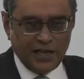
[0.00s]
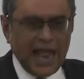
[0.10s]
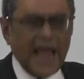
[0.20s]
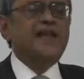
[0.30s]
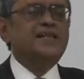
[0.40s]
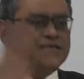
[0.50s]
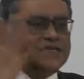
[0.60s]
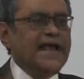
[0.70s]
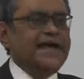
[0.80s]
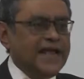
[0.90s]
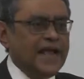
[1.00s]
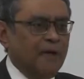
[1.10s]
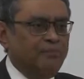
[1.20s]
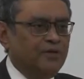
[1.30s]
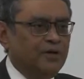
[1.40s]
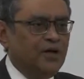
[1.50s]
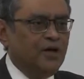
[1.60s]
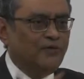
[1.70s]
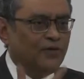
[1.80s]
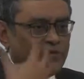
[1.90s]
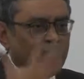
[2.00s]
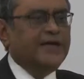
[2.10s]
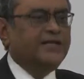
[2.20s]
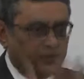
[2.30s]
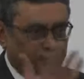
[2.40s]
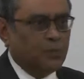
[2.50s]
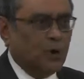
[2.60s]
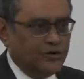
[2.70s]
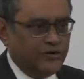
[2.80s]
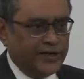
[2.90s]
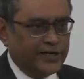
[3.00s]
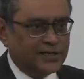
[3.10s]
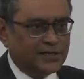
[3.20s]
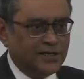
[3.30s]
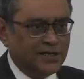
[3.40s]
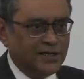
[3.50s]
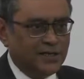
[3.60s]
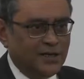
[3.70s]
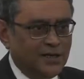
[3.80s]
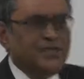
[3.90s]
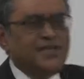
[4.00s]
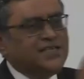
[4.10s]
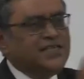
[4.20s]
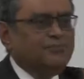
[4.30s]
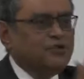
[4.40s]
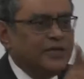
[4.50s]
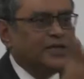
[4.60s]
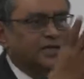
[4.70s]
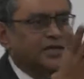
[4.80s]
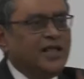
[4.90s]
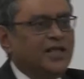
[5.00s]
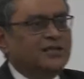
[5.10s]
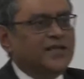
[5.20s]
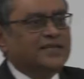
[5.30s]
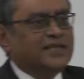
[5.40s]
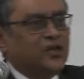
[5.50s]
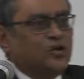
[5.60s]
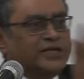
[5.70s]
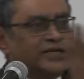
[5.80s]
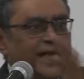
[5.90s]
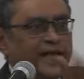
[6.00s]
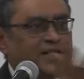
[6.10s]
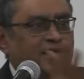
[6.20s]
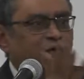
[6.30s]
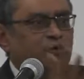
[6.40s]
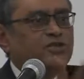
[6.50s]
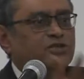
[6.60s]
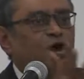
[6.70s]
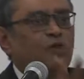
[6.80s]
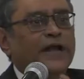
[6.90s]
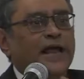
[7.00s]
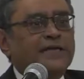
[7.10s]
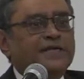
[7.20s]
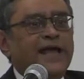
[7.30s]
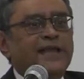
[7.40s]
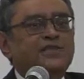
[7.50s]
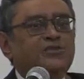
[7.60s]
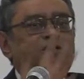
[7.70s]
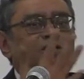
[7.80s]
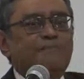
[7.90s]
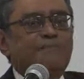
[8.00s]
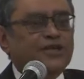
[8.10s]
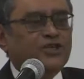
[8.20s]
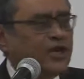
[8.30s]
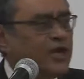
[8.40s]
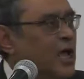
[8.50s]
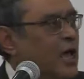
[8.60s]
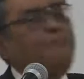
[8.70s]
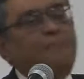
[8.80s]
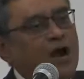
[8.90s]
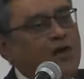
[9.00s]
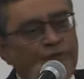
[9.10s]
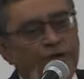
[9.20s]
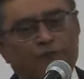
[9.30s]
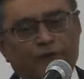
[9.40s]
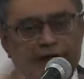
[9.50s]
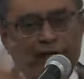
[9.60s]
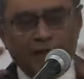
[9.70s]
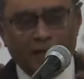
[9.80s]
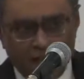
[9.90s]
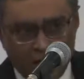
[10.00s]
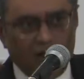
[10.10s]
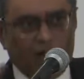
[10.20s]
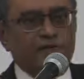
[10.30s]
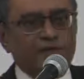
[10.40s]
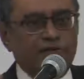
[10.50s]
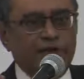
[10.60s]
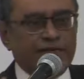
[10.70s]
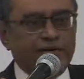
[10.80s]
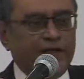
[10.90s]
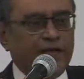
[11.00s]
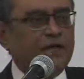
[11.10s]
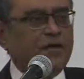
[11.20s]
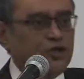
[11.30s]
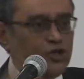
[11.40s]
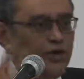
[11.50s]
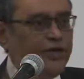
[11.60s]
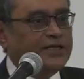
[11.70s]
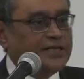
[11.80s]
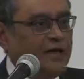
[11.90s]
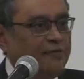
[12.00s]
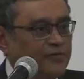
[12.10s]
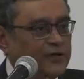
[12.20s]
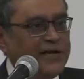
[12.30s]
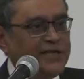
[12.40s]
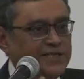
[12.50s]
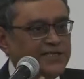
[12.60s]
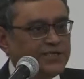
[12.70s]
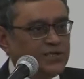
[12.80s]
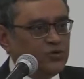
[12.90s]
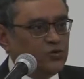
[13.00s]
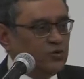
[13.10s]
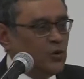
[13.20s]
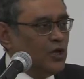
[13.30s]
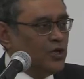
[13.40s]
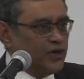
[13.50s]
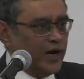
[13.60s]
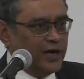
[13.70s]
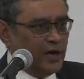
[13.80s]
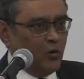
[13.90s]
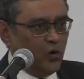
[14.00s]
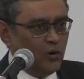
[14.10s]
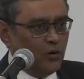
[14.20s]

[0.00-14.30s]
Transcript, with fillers: and standing up for the rights of small traders. These seem to be the three things I could detect, which is the commonality, and this was their passion. Apart from very lofty rhetoric during the time of the 1962 China War.